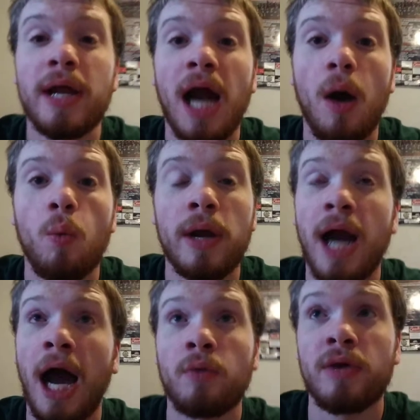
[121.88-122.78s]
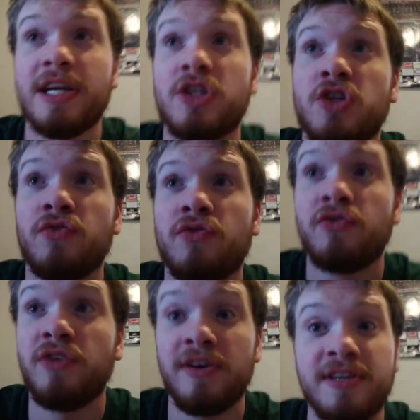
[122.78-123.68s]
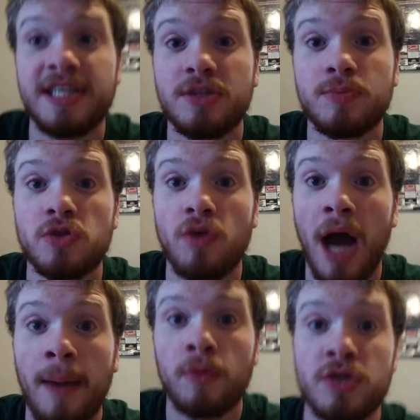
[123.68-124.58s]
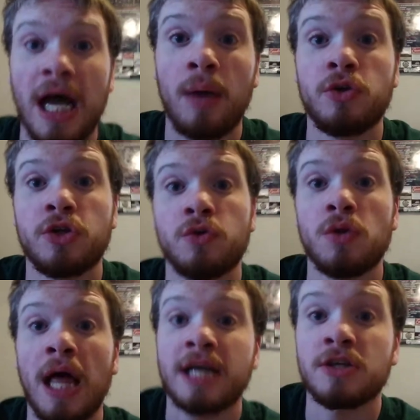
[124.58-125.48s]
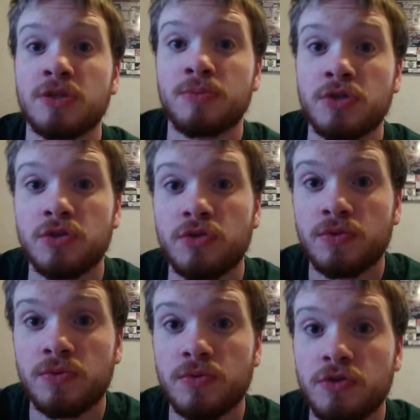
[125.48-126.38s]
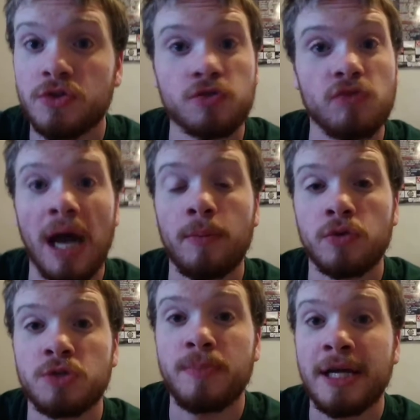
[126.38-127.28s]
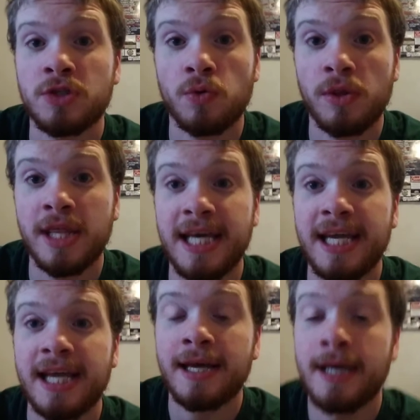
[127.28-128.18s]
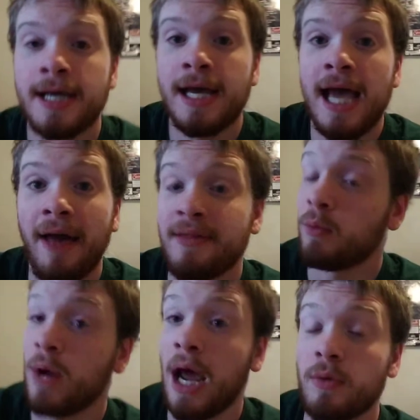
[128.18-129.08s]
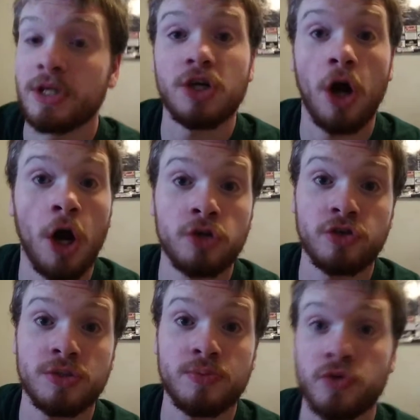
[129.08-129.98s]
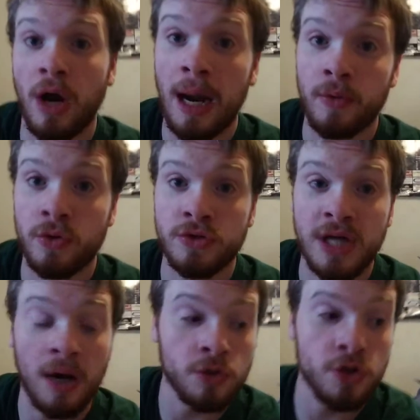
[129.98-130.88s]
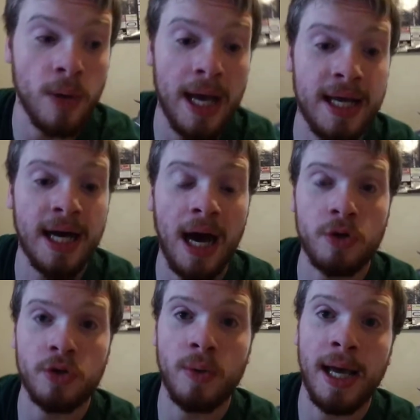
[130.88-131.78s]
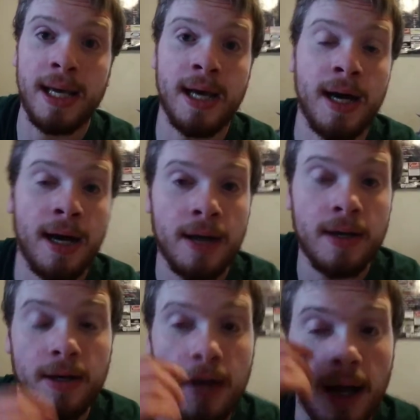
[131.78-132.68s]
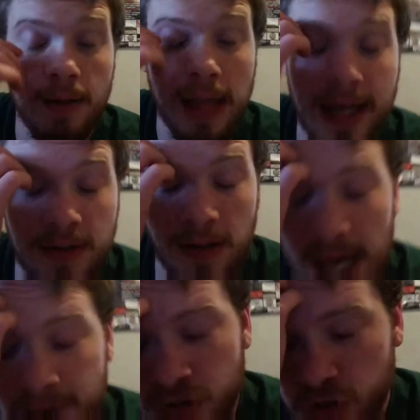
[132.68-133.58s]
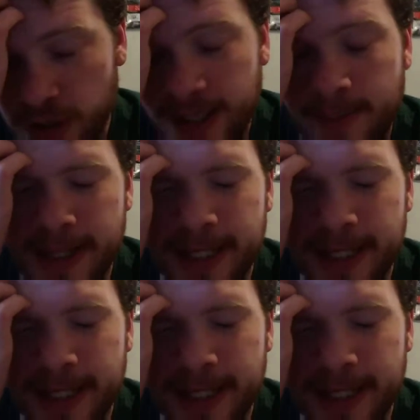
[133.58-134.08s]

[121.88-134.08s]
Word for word: when I when I reached 50 subscribers, I would do like a subs subscriber special thing, and then when I reached 100 subscribers, I would do a uh, I would do a uh, like a live stream